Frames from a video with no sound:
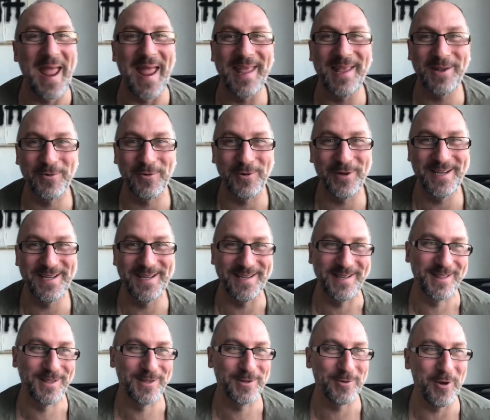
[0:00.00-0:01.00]
angry
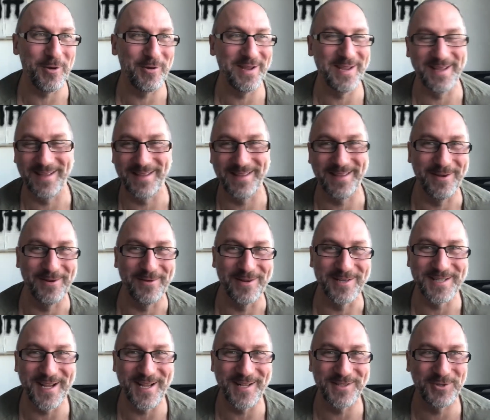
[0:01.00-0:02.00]
and throwing, a
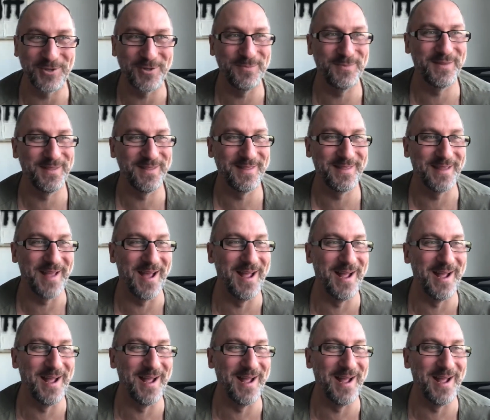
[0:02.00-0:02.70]
tantrum,